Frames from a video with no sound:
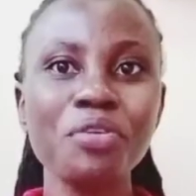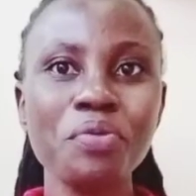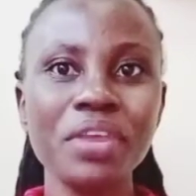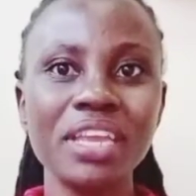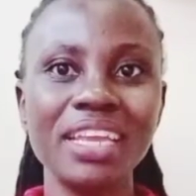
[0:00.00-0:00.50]

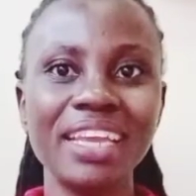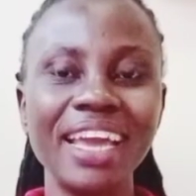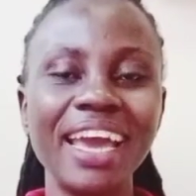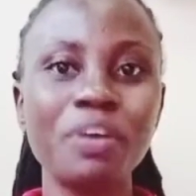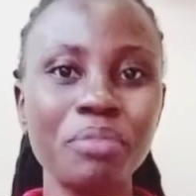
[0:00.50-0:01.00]
3,
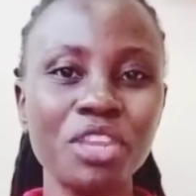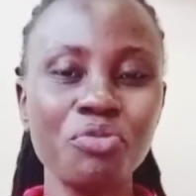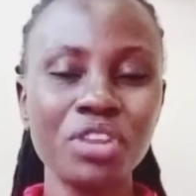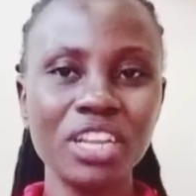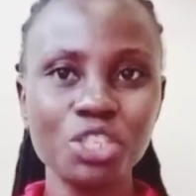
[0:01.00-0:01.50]
family
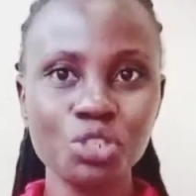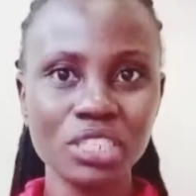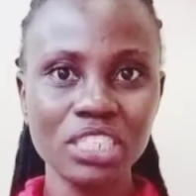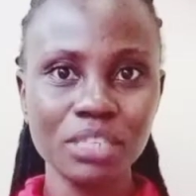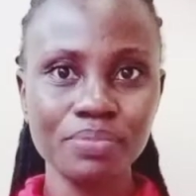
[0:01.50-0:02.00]

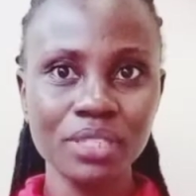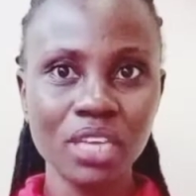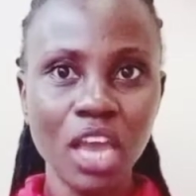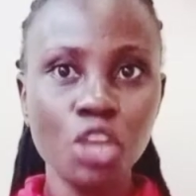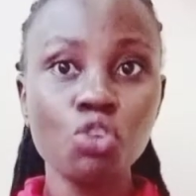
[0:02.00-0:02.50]
relationships.
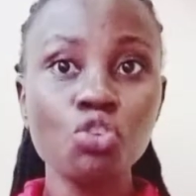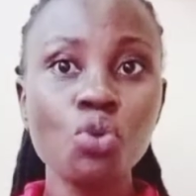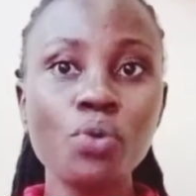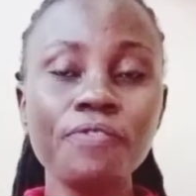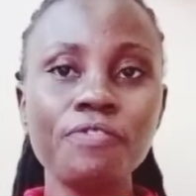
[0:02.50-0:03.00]

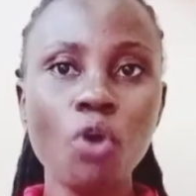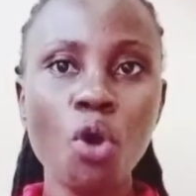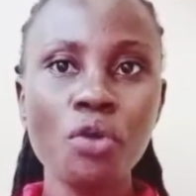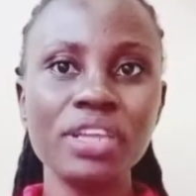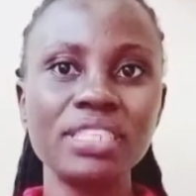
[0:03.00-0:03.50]
We've
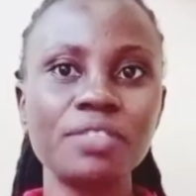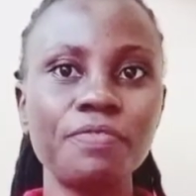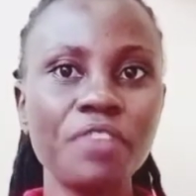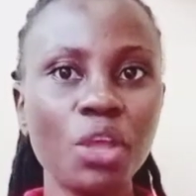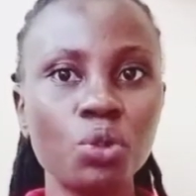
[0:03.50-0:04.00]
always
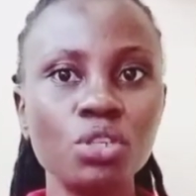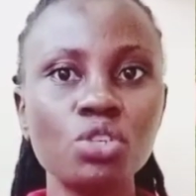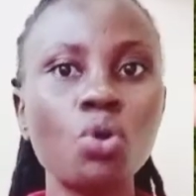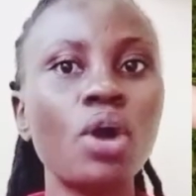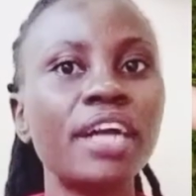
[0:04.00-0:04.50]
failed
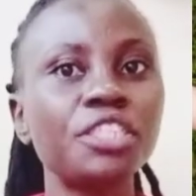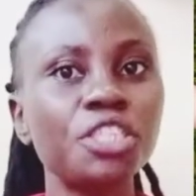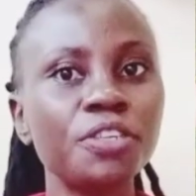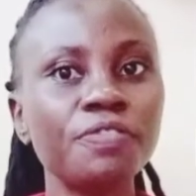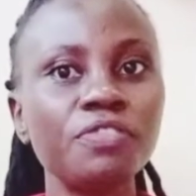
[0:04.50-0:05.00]
or
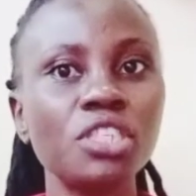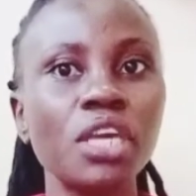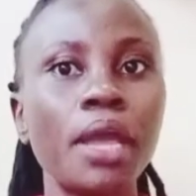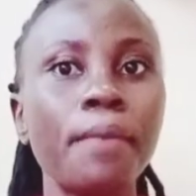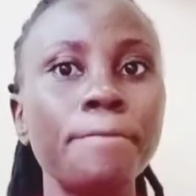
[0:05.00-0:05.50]
achieved
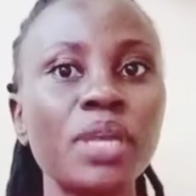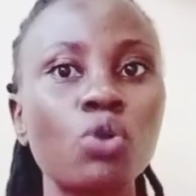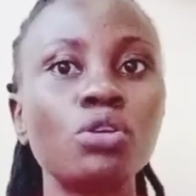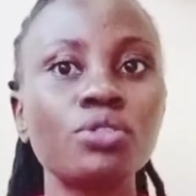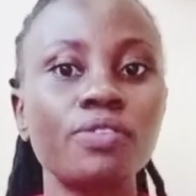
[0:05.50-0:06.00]

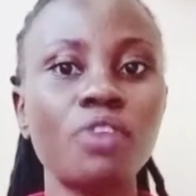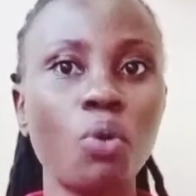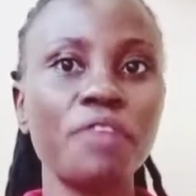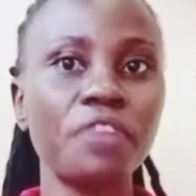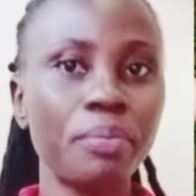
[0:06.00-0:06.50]
because of
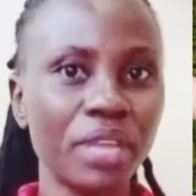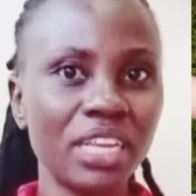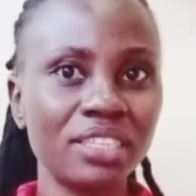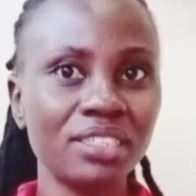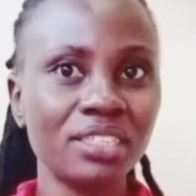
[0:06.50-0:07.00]
our
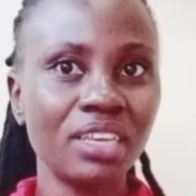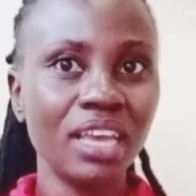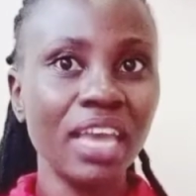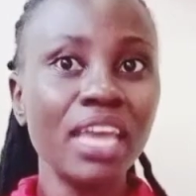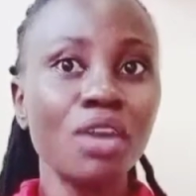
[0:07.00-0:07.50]
families.
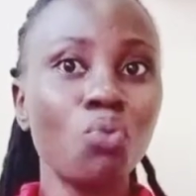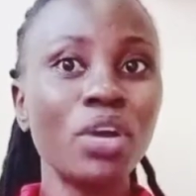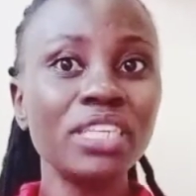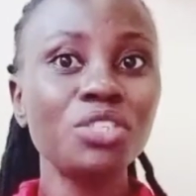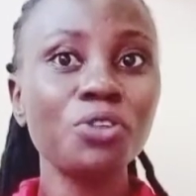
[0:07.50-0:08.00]

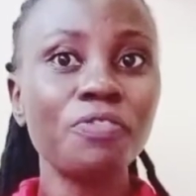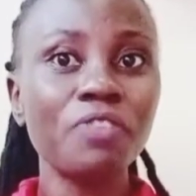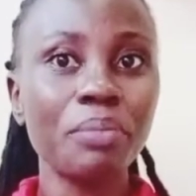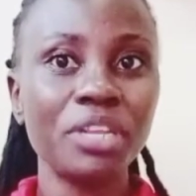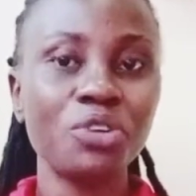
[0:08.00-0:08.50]
What is your
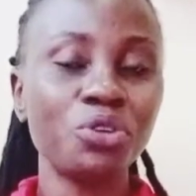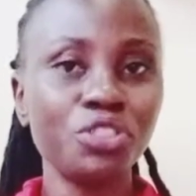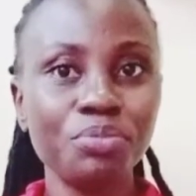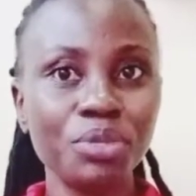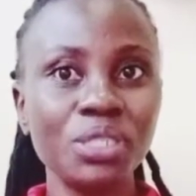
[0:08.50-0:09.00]
family
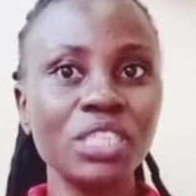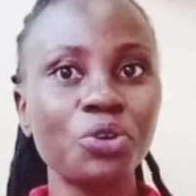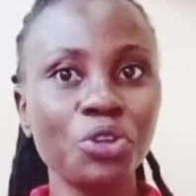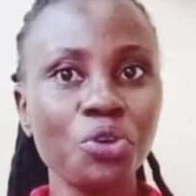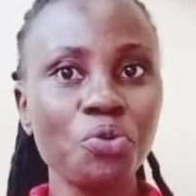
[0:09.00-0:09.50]
contributing
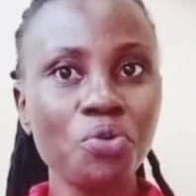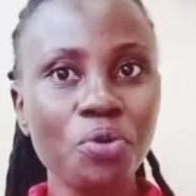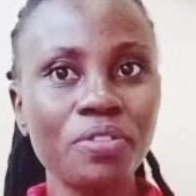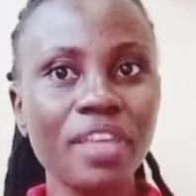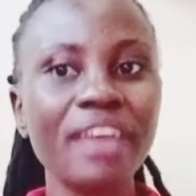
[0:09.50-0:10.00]
on your
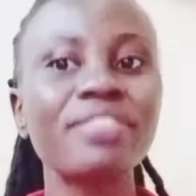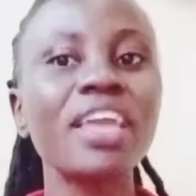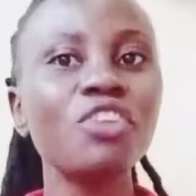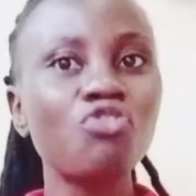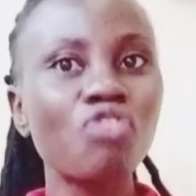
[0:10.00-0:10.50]
growth? Are
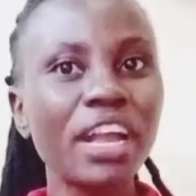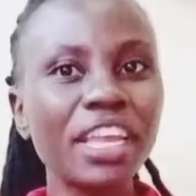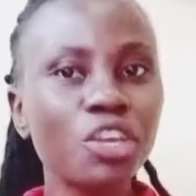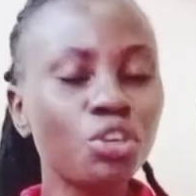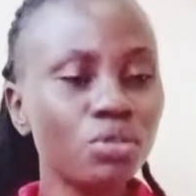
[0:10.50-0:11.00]
they
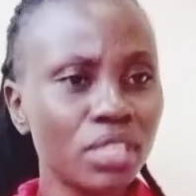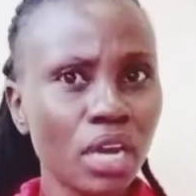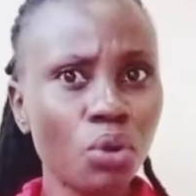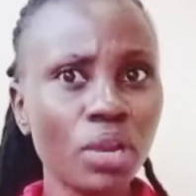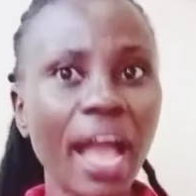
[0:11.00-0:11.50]
dragging you
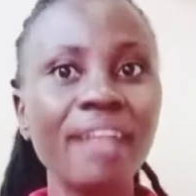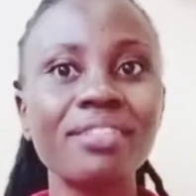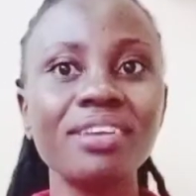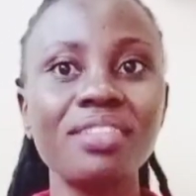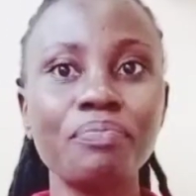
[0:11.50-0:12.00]
down? Are
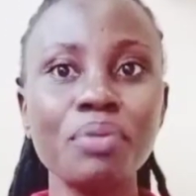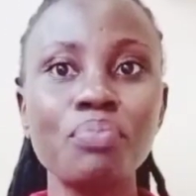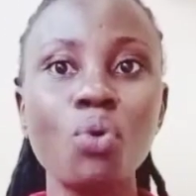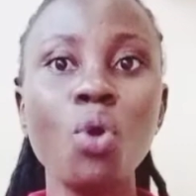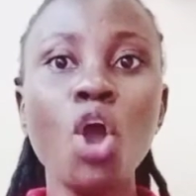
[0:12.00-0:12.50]
they the people